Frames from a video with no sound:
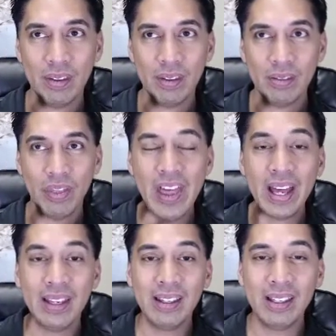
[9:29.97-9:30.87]
that
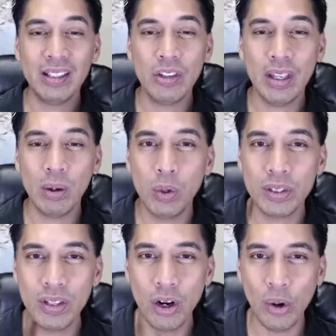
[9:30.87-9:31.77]
it was
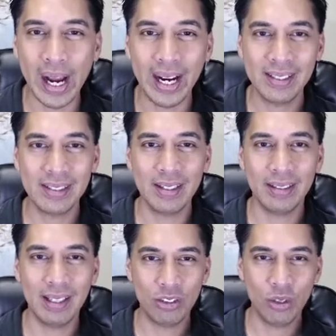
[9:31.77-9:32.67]
no accident
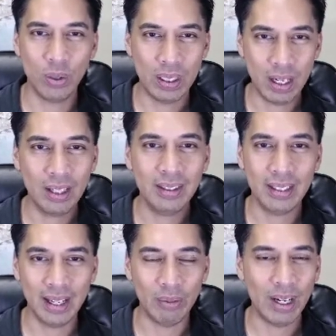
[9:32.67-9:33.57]
that you got that,
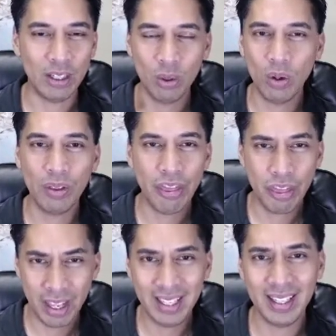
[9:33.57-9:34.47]
right? You weren't
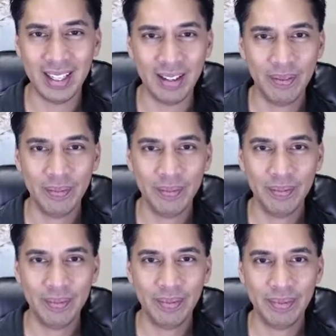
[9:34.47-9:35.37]
thinking,
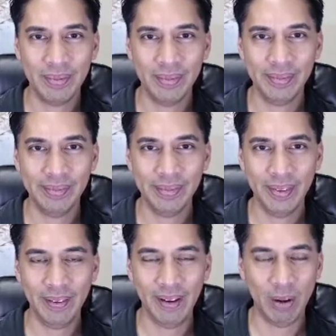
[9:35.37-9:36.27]

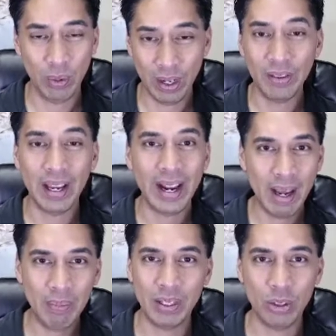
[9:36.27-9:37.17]
right? When all that
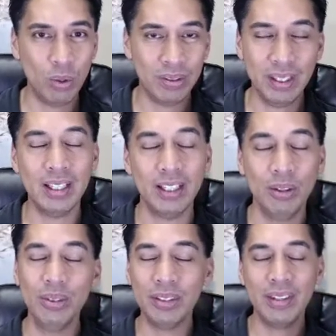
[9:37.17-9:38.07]
happened, you weren't thinking. You were
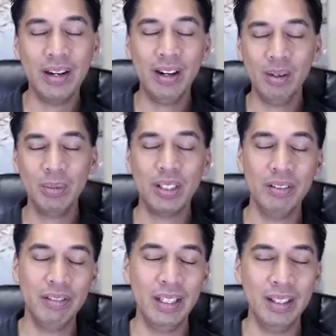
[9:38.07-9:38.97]
just there
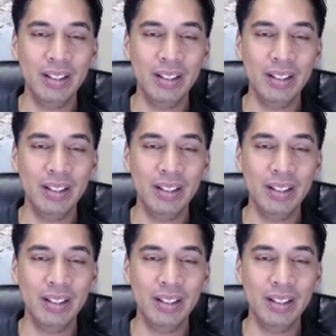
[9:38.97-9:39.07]
observing.